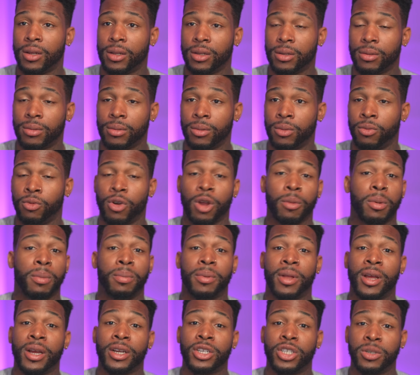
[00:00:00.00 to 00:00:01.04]
Rugby
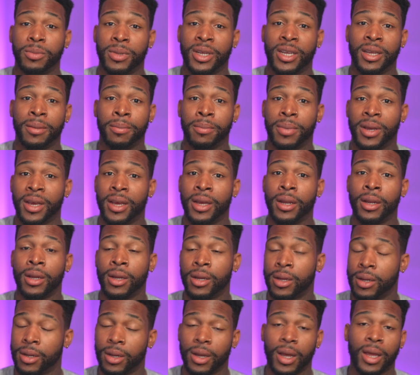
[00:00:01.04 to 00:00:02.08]
players should be getting paid
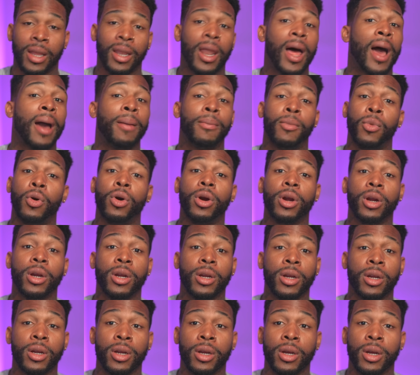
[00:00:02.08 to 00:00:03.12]
a lot more,
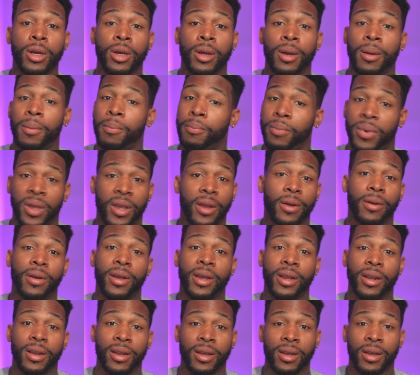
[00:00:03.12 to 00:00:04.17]

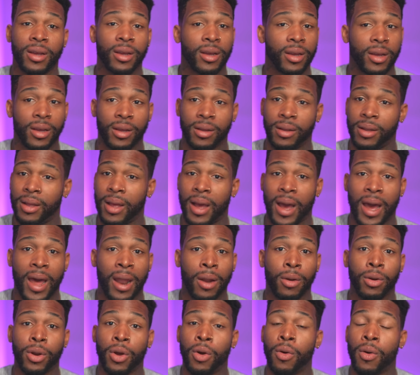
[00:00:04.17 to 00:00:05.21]
period. I
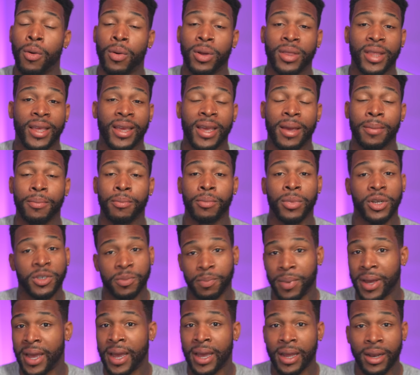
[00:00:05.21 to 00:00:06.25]
don't know what they get much
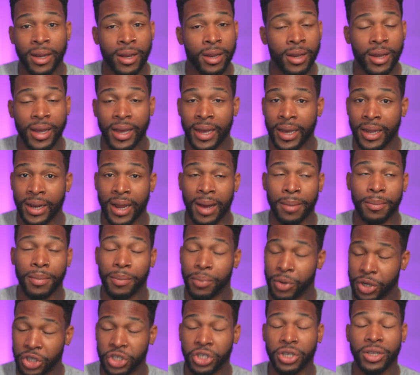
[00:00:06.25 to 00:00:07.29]
paid, and I'm
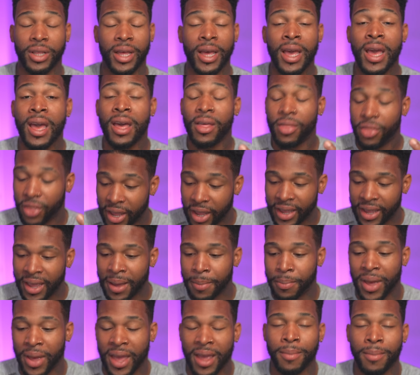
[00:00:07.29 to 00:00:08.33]
pretty sure that they
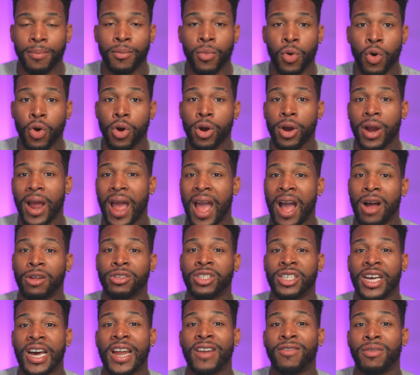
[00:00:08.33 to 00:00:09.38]
get paid more
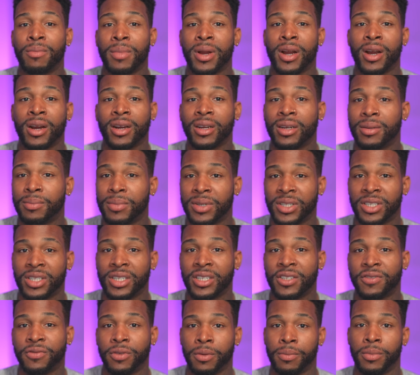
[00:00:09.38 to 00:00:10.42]
outside of America, but
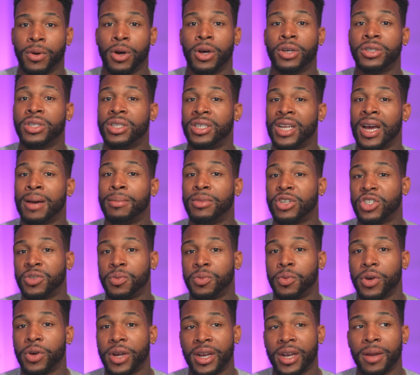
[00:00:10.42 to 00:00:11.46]
since football is the dominant
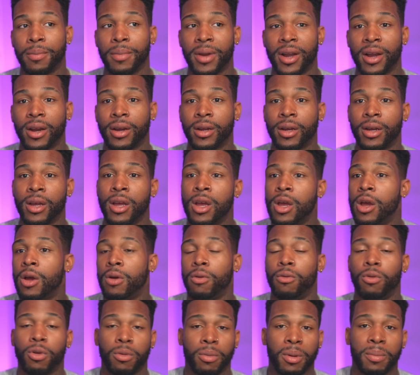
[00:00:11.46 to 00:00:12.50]
sport in America,
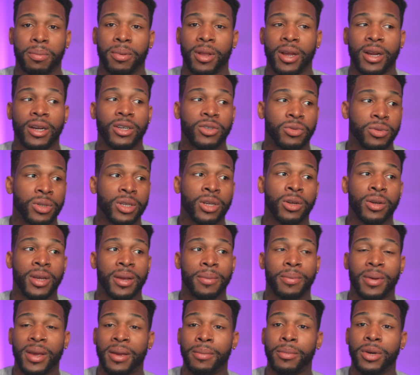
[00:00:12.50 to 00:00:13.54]
rugby players really don't get
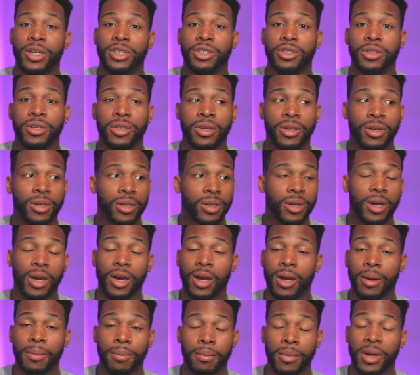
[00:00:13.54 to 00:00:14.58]
paid much
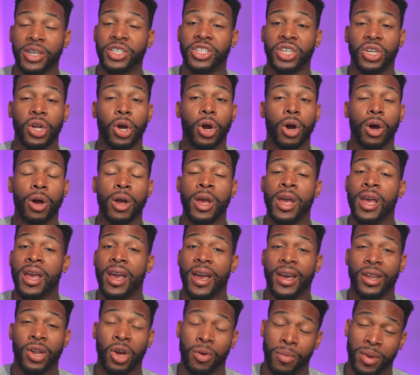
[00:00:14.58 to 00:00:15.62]
at all.
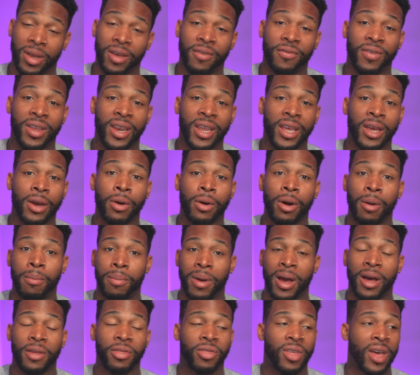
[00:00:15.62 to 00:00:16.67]
And I'll make a video
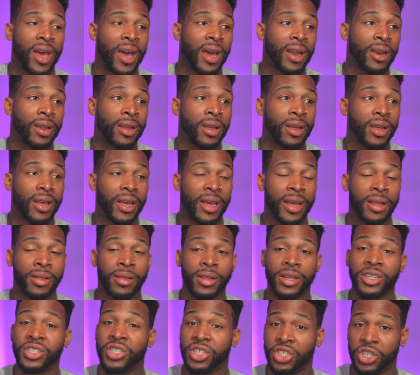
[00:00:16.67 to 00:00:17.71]
about that and
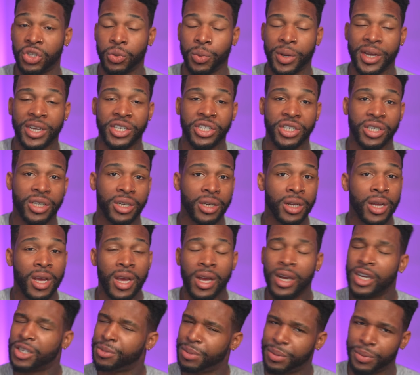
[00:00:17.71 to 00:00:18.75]
the situation,
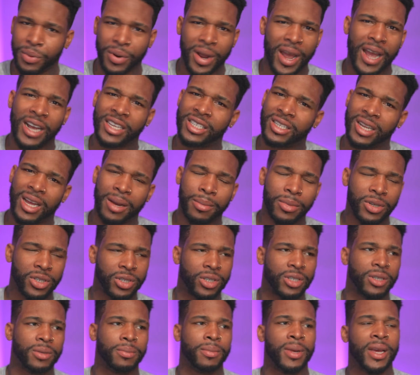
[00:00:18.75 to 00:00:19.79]
because people were asking how much do
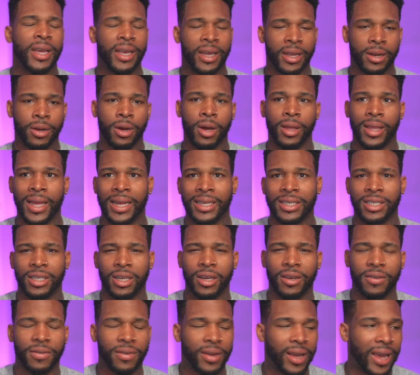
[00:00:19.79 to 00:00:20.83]
you make and all that
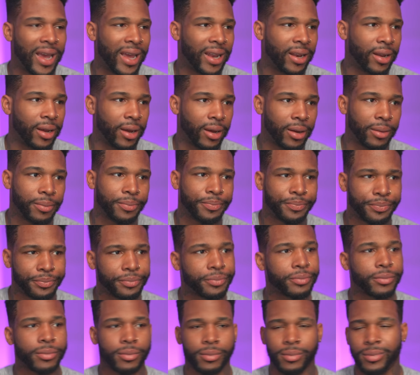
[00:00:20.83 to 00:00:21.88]
stuff. And I
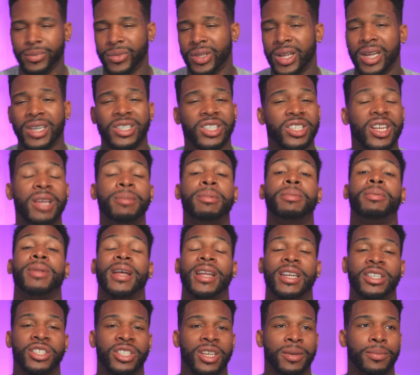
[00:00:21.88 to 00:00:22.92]
just keep it plain
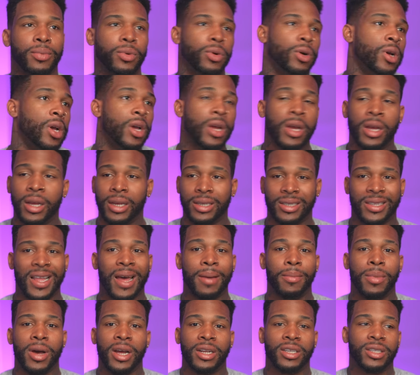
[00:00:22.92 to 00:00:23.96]
and simple. It's not
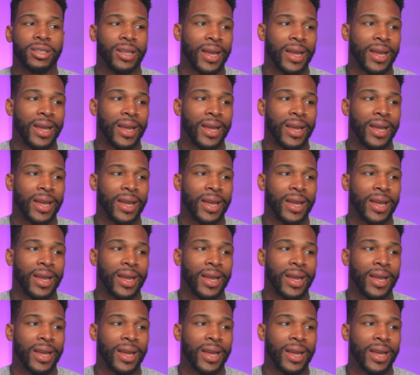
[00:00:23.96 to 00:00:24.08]
much.